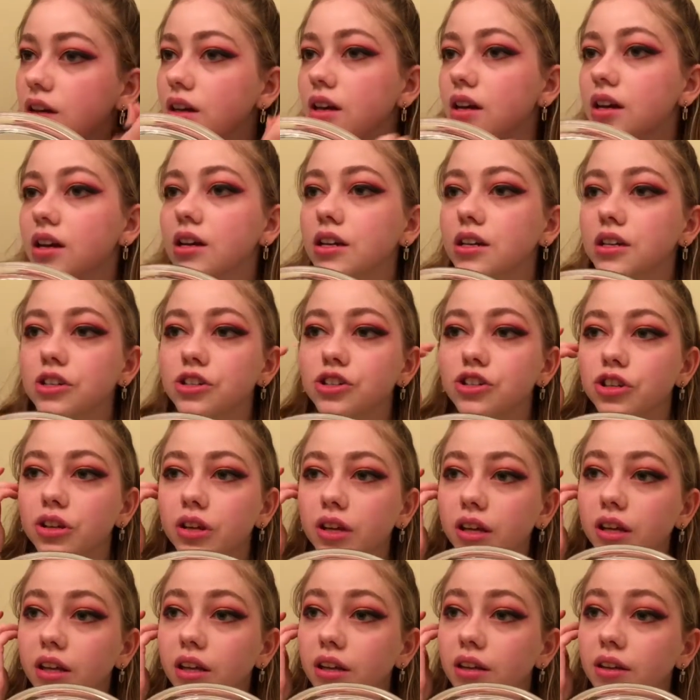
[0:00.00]
And she
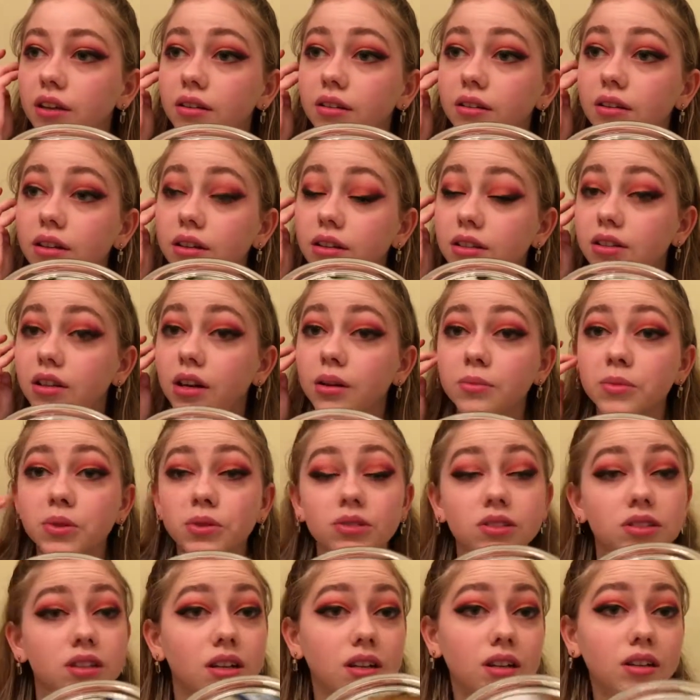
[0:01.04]
is
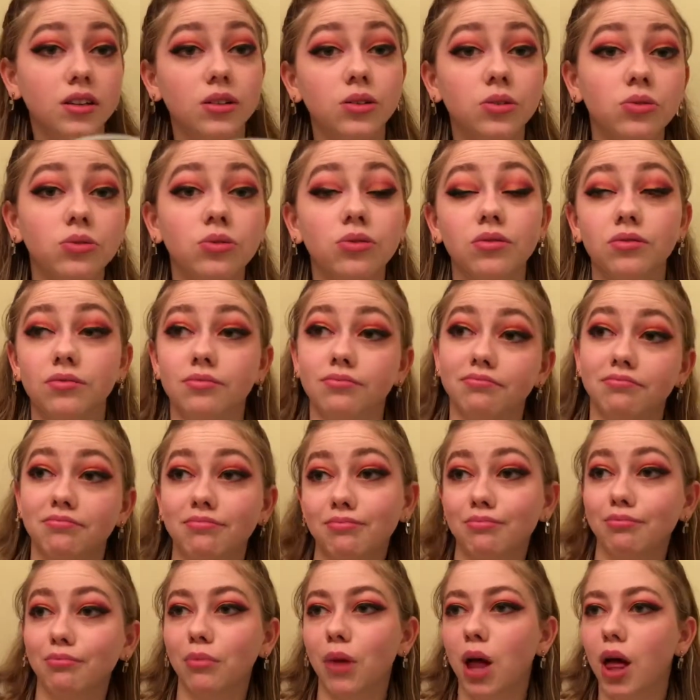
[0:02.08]
almost a new
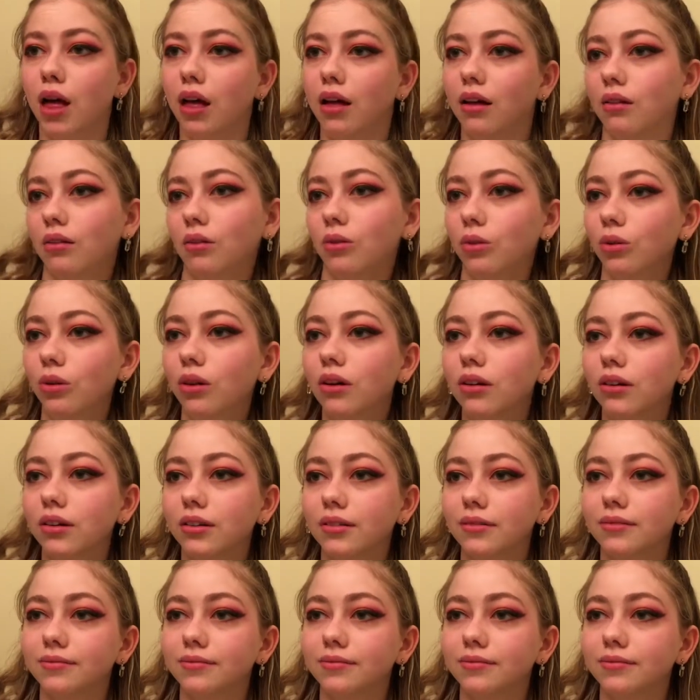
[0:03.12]
look.